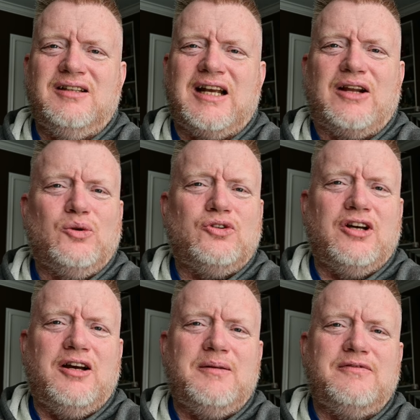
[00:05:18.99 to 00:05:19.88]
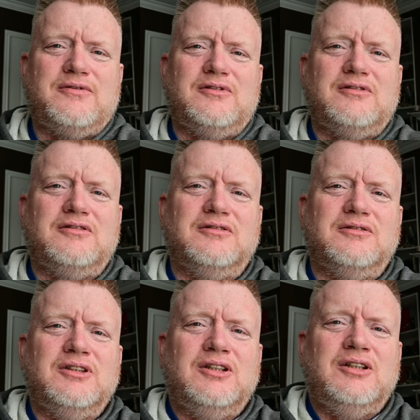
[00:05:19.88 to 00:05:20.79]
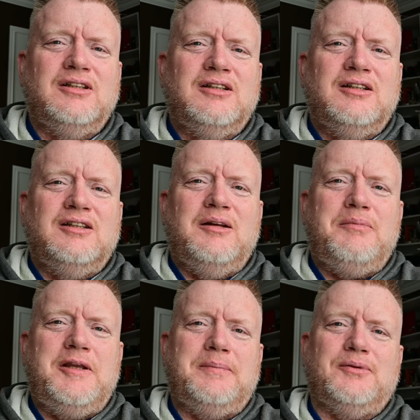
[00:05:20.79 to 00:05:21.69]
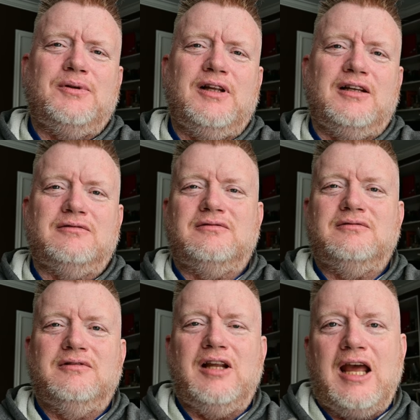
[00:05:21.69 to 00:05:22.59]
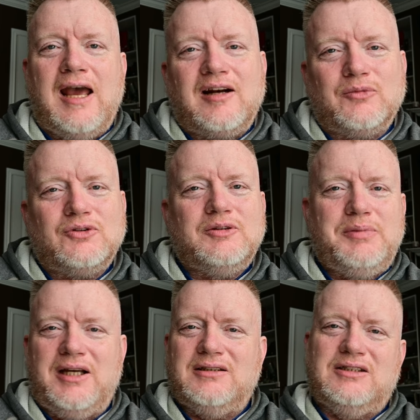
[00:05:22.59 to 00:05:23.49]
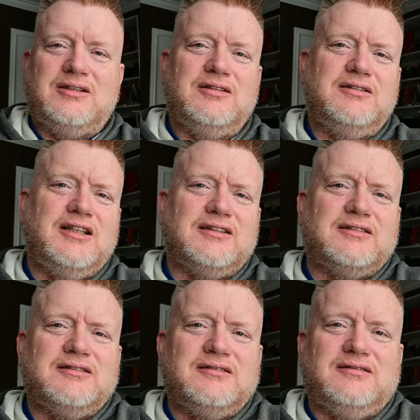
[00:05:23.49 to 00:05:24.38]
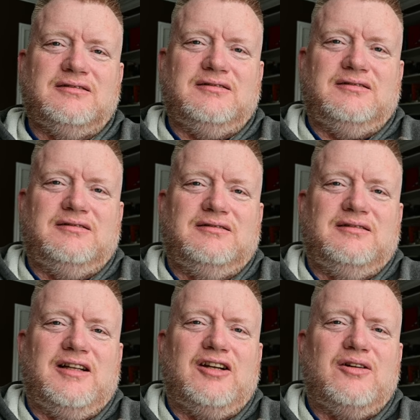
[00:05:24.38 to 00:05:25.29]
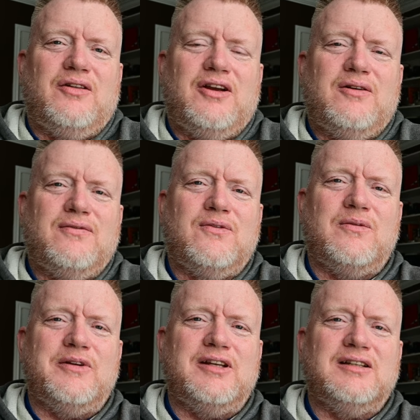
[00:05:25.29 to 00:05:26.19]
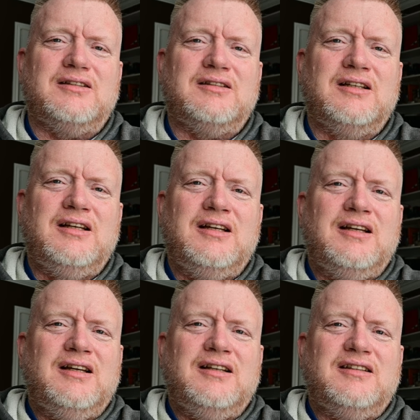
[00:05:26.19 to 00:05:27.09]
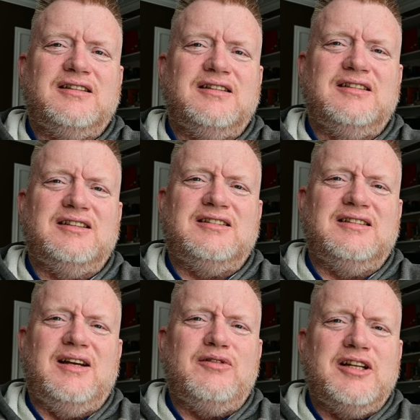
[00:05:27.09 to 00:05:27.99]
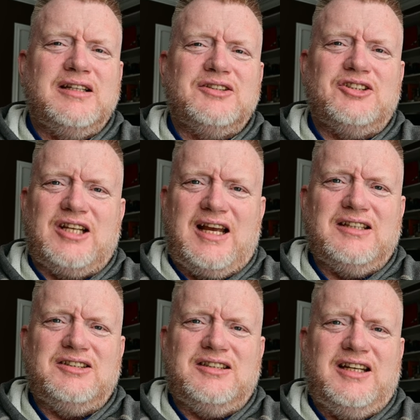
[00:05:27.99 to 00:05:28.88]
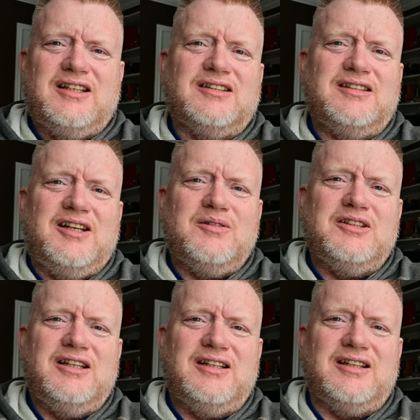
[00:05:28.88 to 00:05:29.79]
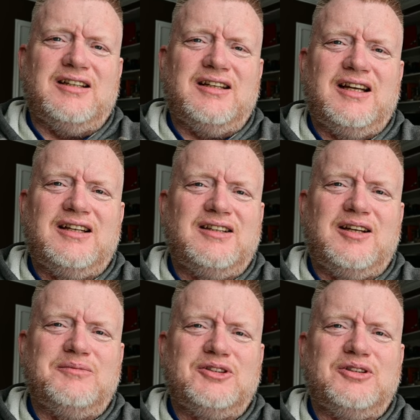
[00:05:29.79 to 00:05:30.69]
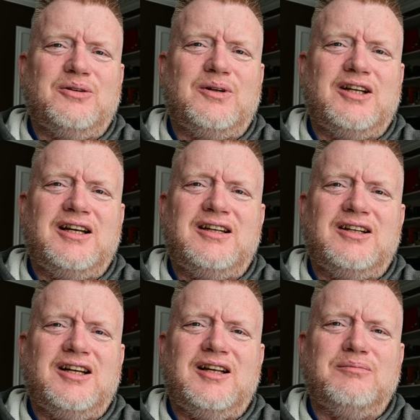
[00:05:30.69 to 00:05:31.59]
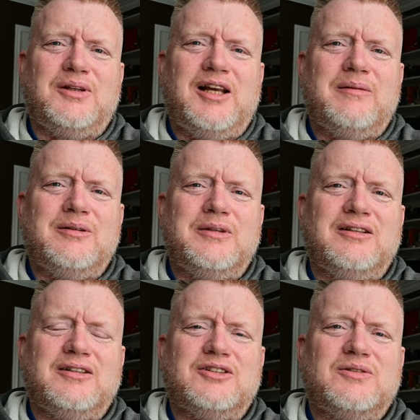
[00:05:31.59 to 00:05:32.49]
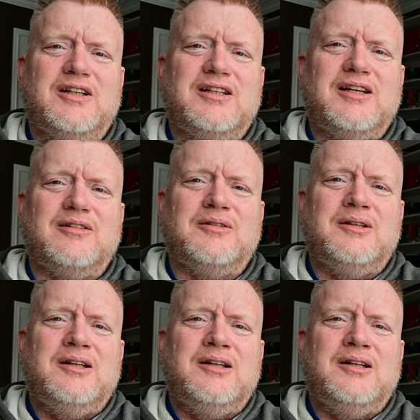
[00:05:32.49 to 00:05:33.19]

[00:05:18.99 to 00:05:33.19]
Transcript: got no time for people and animals, pets, that are there for me. It's everything is just agitated and irritating, and I'm just going on and on blabbing about this right now